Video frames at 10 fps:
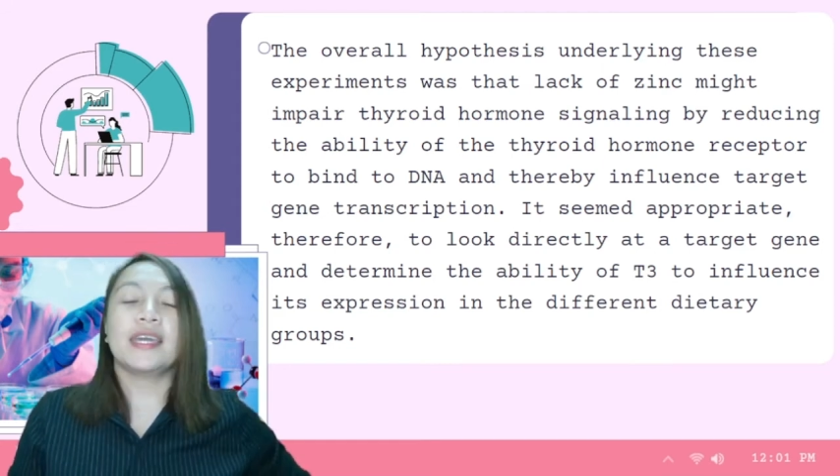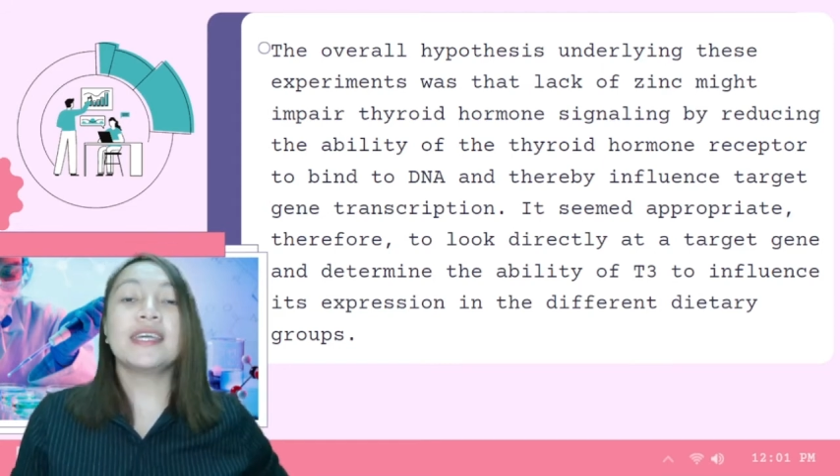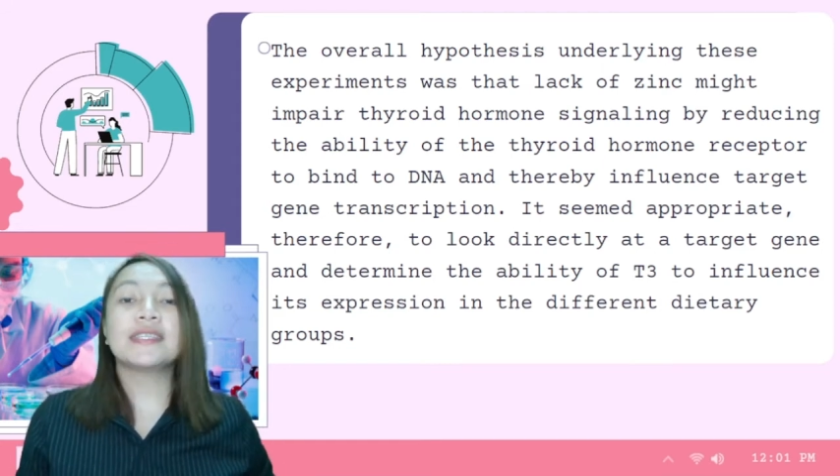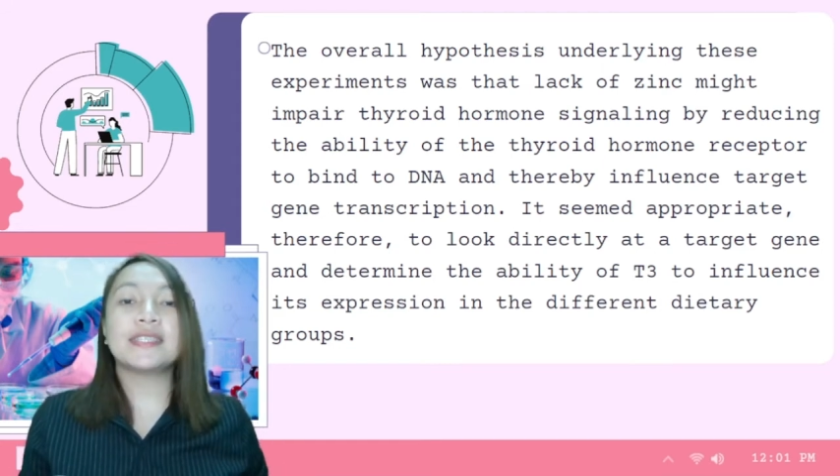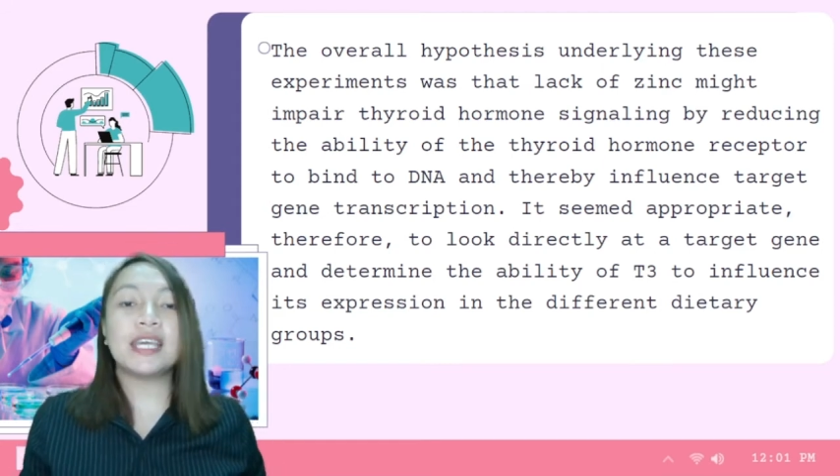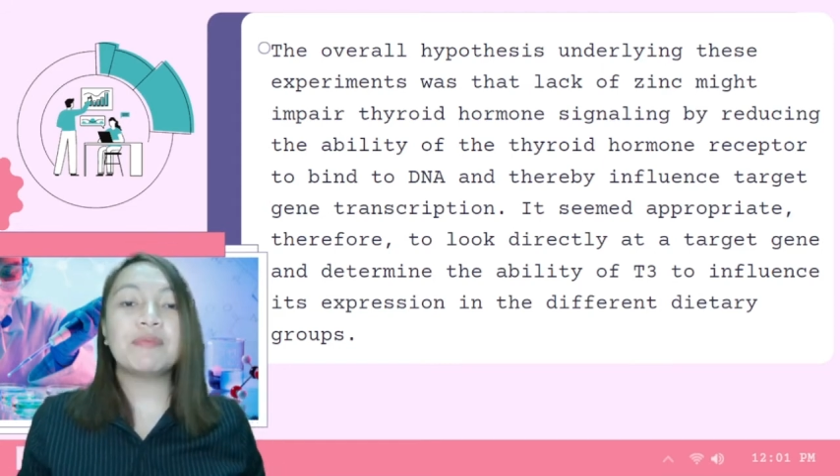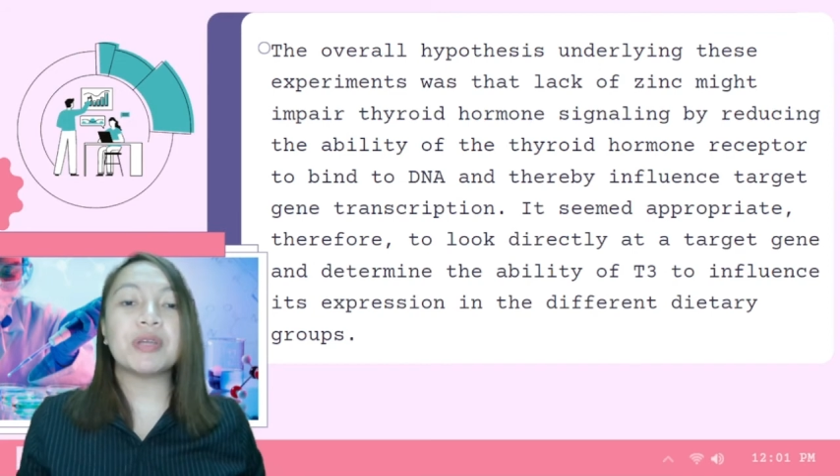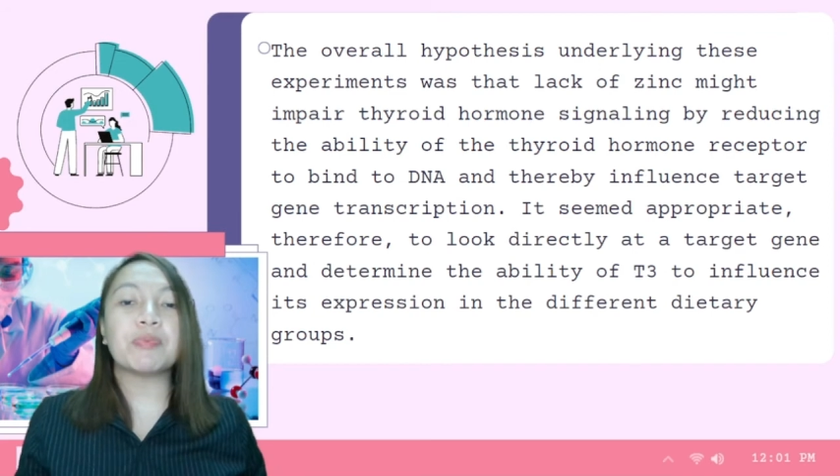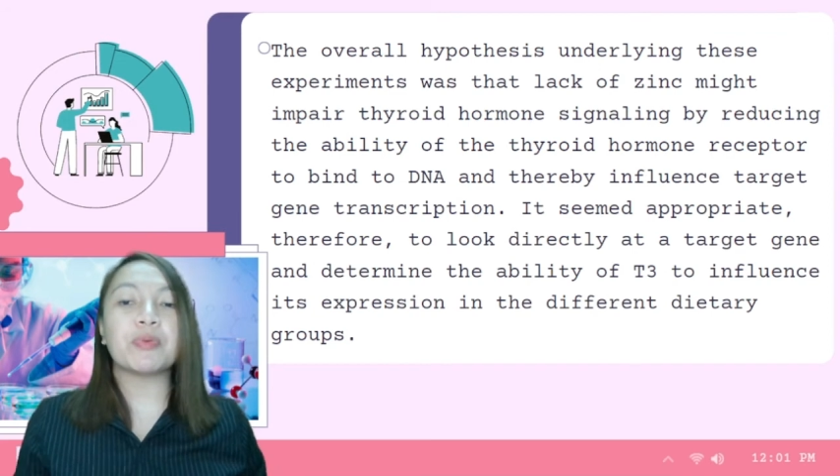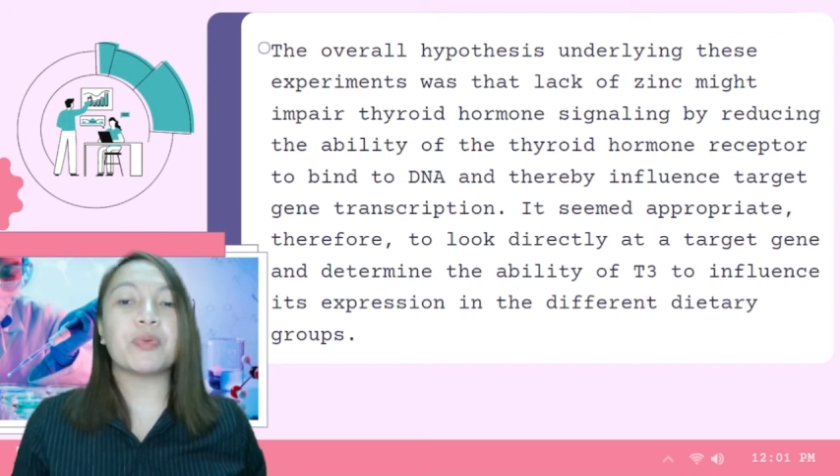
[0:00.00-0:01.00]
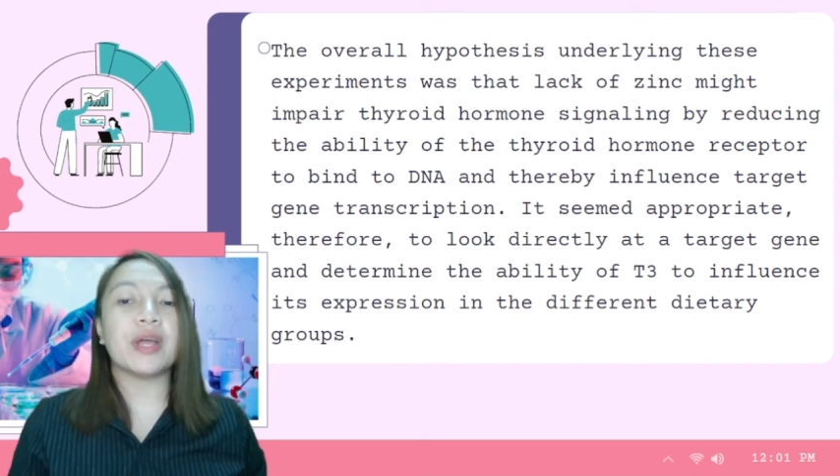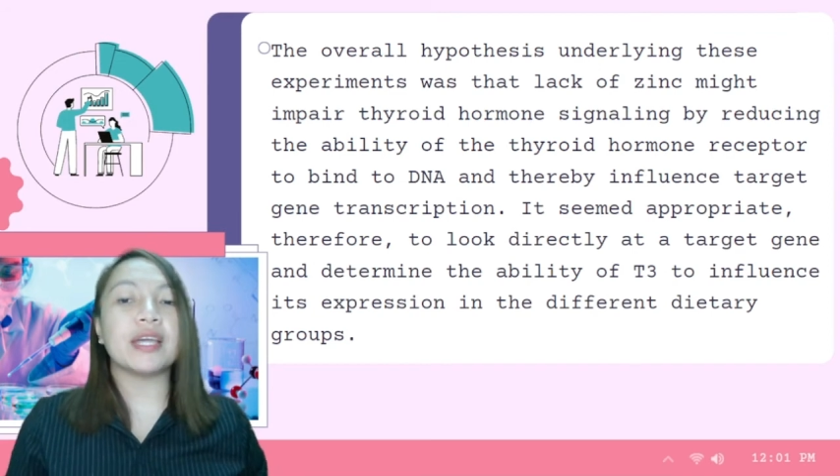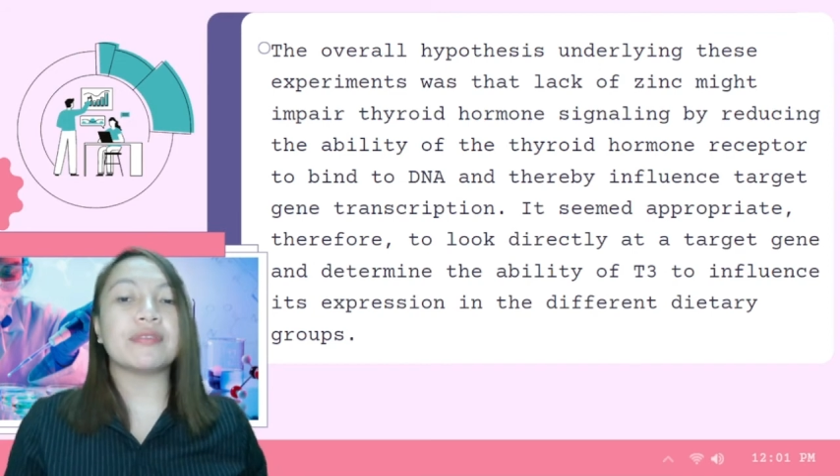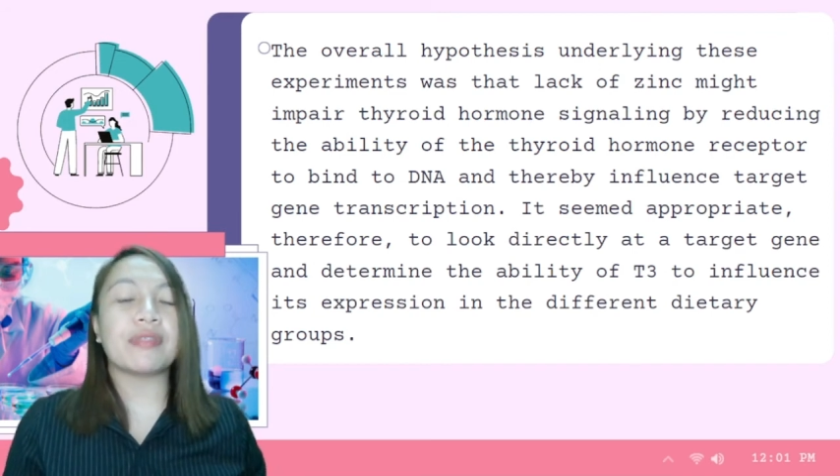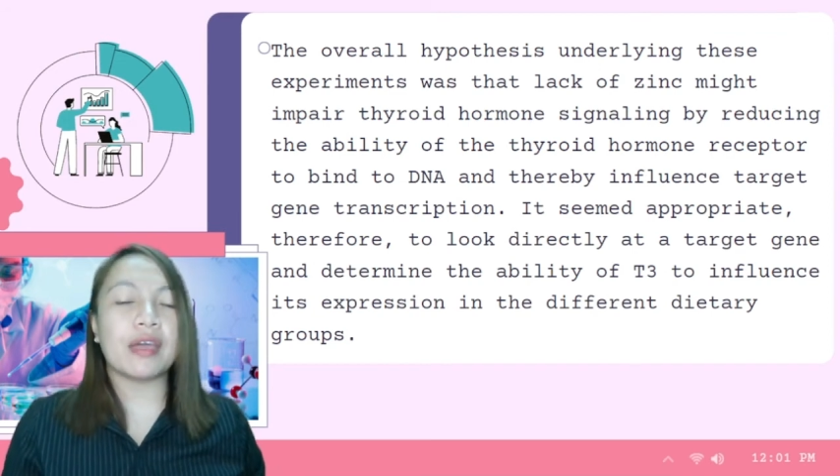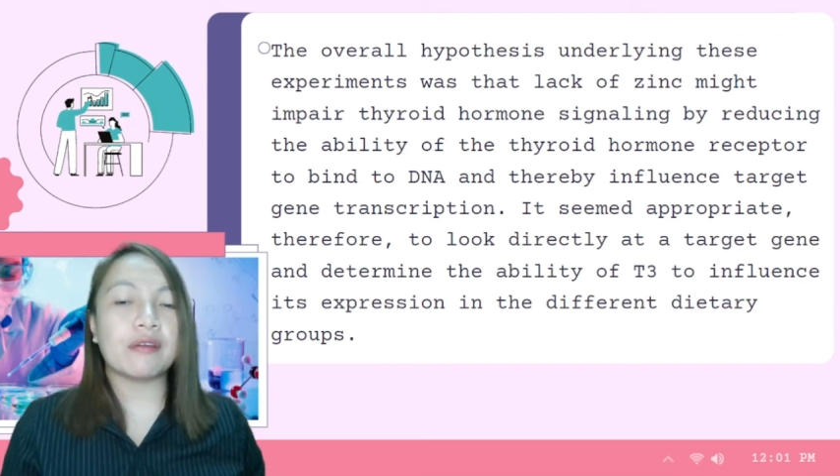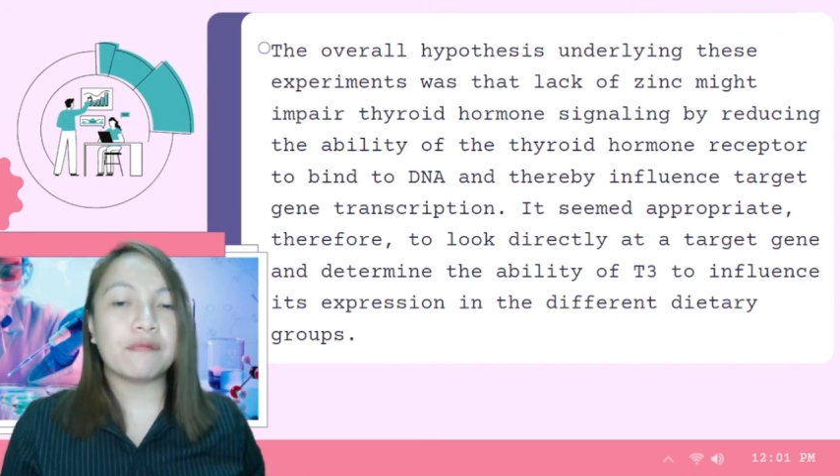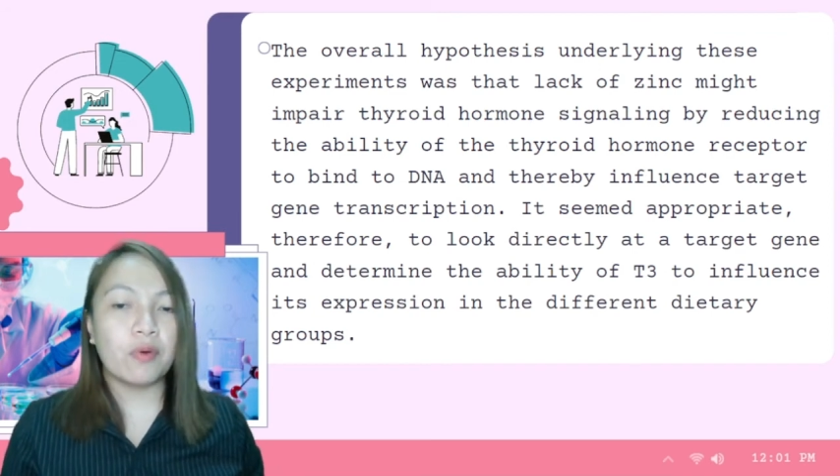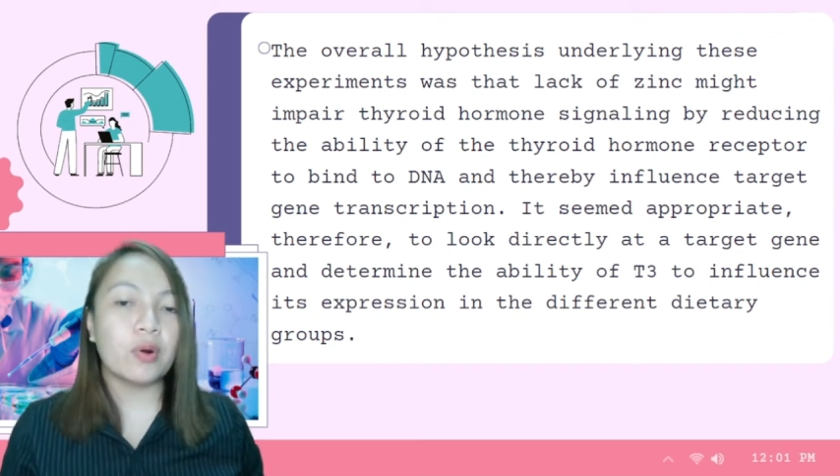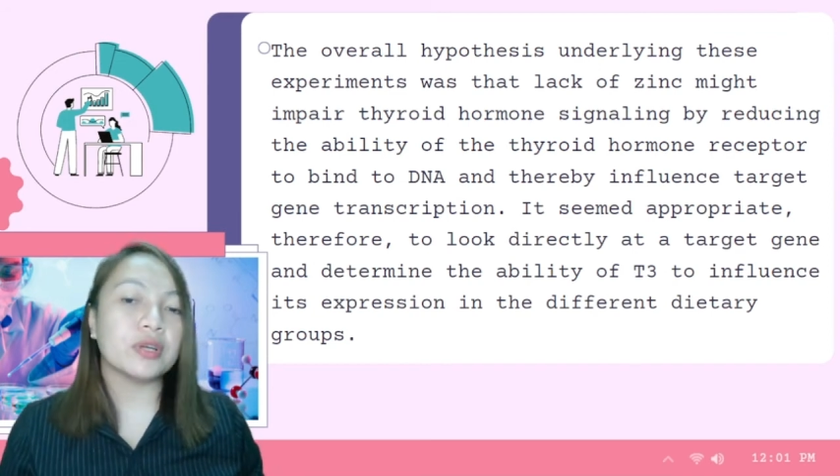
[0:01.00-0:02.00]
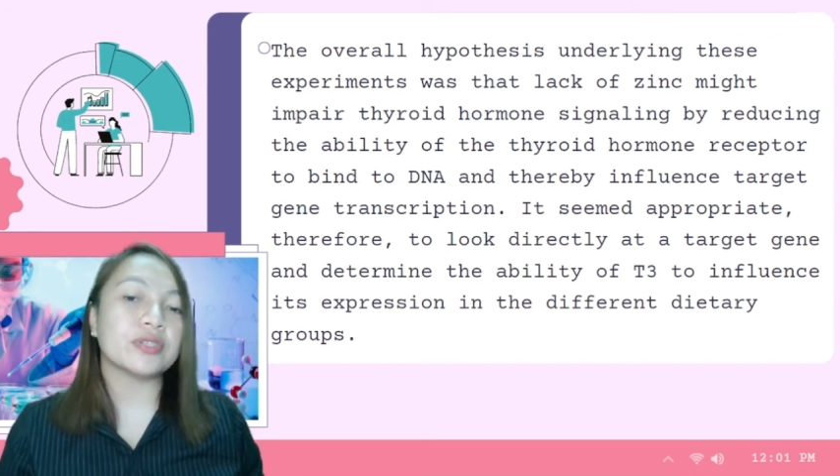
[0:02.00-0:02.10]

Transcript: It seemed appropriate, therefore,